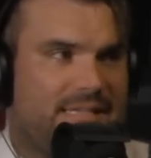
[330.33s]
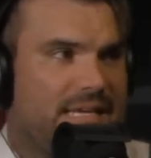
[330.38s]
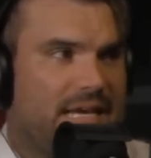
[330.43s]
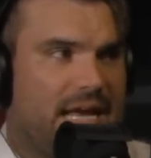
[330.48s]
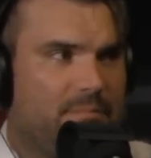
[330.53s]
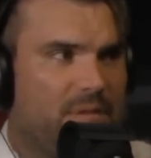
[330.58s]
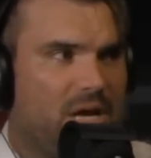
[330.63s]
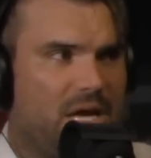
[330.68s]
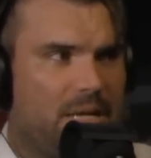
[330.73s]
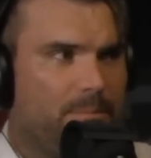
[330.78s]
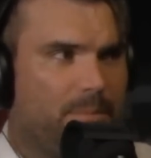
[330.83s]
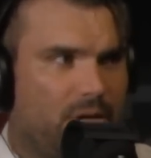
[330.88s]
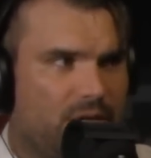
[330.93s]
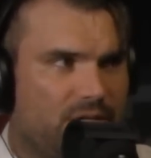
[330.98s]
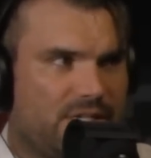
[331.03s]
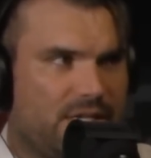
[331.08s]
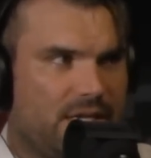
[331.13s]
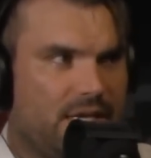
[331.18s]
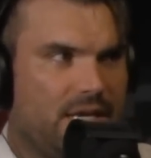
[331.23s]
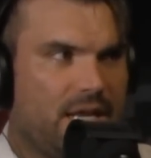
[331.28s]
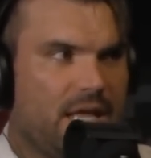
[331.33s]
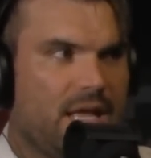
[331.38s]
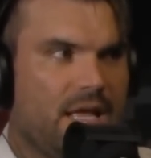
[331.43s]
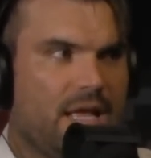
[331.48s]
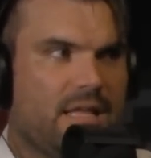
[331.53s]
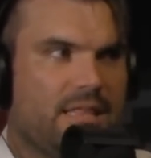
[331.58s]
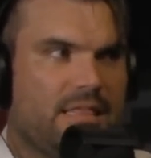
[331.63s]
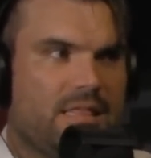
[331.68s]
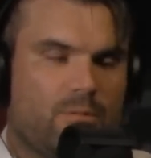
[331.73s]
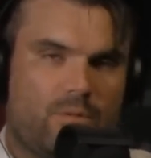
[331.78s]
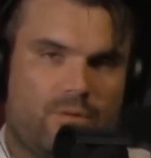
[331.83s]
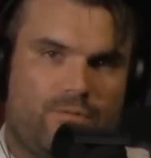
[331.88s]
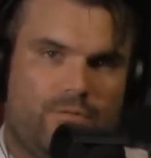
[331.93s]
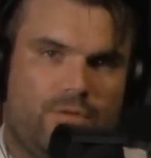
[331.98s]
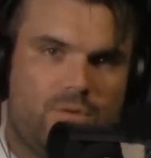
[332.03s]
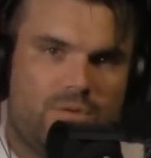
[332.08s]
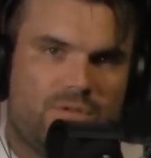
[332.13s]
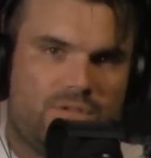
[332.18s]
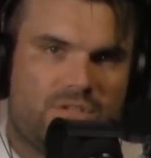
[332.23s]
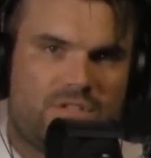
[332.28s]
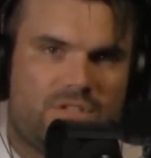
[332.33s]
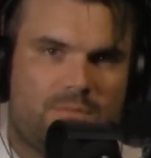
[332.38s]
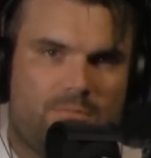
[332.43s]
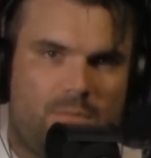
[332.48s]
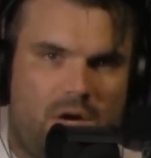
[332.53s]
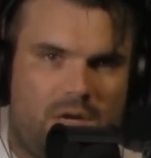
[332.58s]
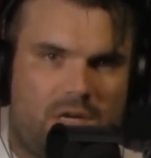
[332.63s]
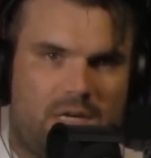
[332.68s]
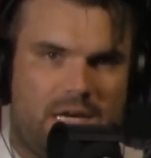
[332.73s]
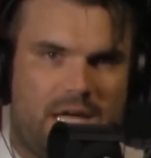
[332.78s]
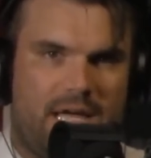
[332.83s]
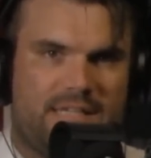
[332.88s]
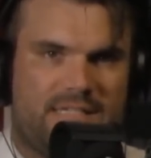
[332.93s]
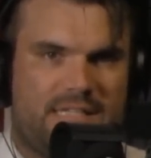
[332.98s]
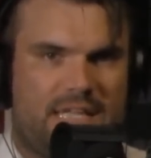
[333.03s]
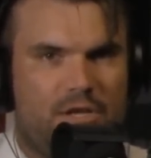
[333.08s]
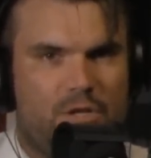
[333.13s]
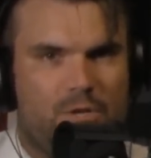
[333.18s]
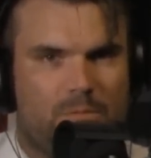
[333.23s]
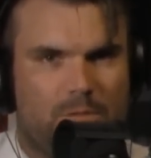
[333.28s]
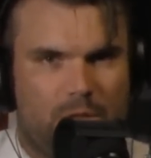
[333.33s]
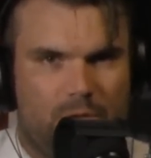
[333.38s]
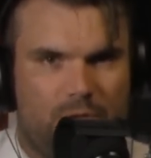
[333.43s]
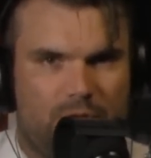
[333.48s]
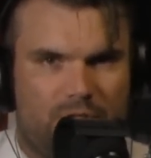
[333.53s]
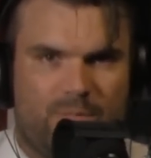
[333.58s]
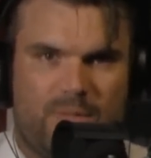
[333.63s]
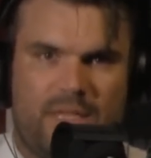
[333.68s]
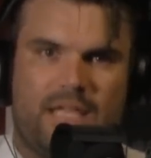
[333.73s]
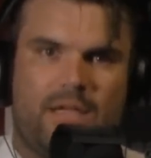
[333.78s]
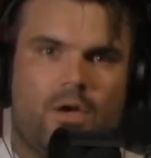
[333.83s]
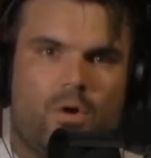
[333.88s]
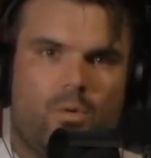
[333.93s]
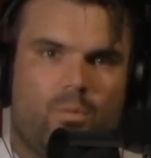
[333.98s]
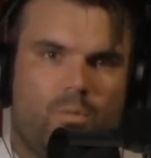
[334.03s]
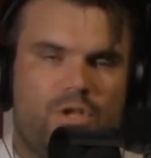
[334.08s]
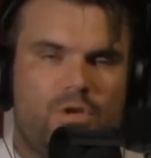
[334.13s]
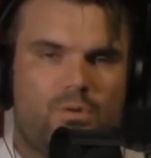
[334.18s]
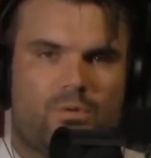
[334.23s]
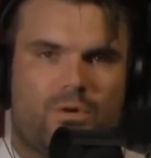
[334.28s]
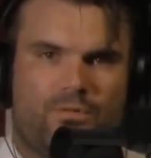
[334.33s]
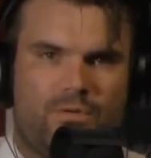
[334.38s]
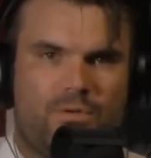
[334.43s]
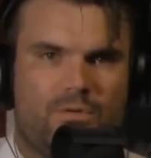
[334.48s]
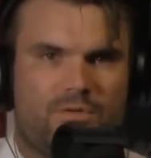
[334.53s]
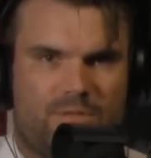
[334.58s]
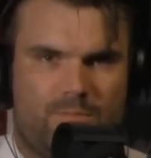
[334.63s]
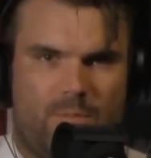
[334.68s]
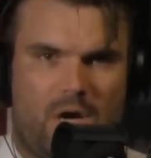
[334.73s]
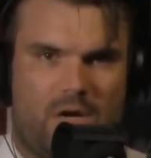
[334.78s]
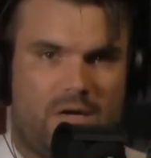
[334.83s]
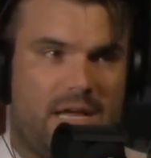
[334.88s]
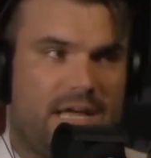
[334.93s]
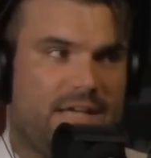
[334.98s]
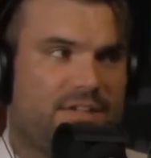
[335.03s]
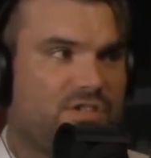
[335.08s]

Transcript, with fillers: And I'm not a person that refuses to modernize, and you lose me when you refuse to modernize.